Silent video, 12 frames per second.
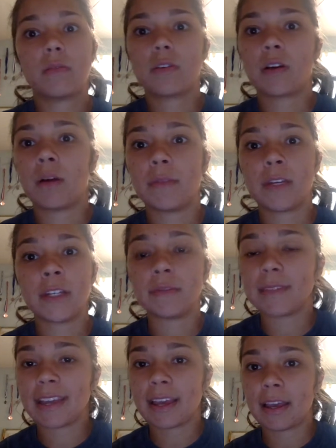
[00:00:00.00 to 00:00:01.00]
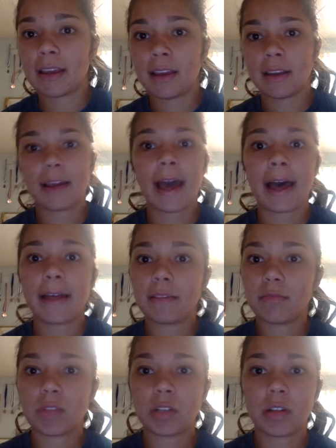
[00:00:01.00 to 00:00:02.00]
come and eat at
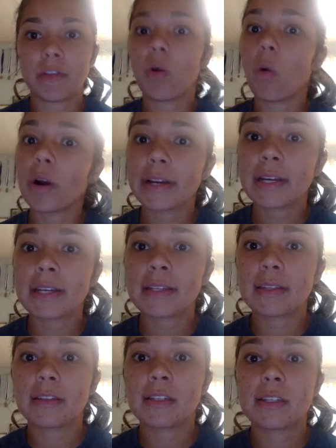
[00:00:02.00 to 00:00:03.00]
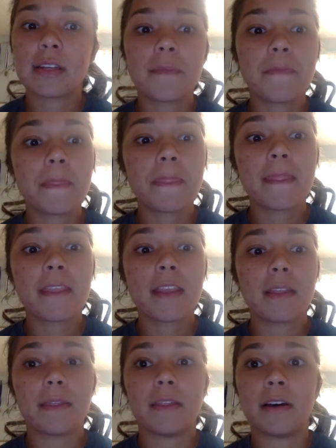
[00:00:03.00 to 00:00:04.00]
the living organs,
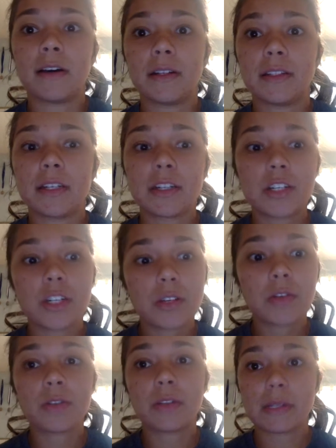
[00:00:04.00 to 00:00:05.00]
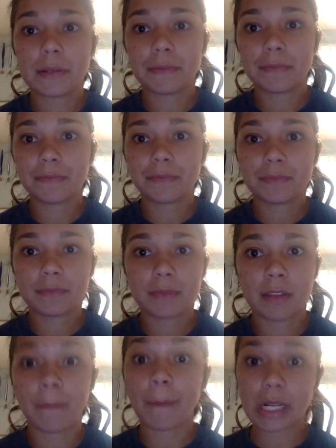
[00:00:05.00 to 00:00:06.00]
the tissues,
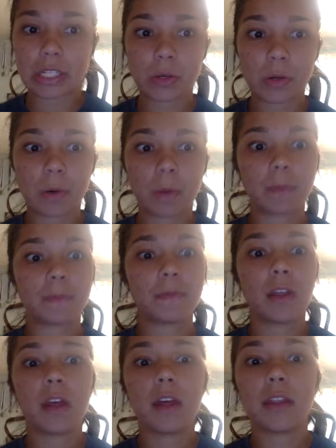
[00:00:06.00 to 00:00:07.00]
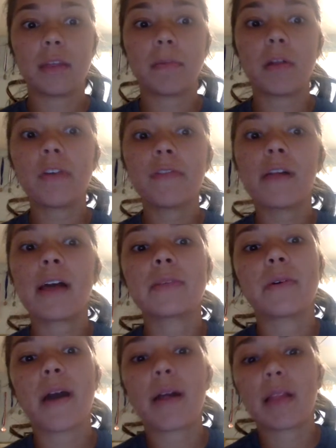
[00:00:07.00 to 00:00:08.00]
the muscle. The blowflies
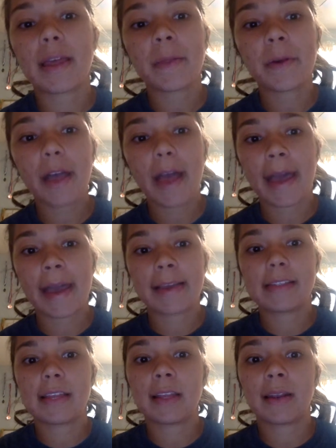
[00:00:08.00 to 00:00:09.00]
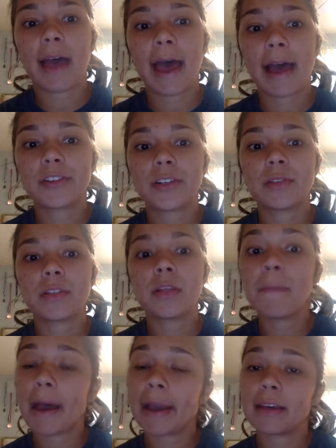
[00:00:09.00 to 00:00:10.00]
will lay their eggs and hatch onto the
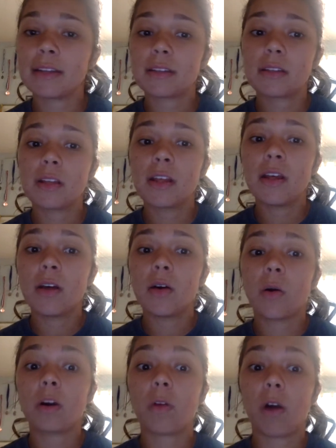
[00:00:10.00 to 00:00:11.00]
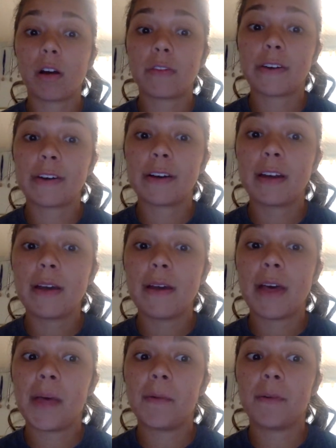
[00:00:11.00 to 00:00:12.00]
maggots or larvae
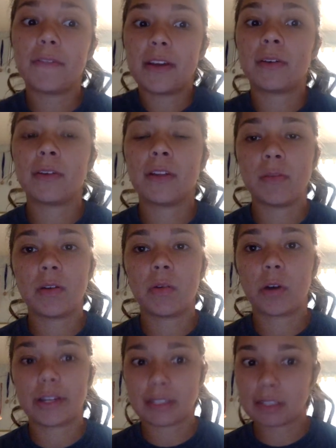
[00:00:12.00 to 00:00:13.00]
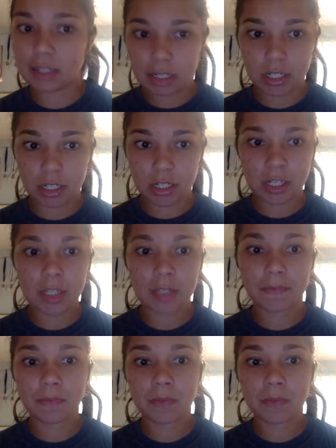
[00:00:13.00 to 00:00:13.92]
and will feed on human organs and tissues.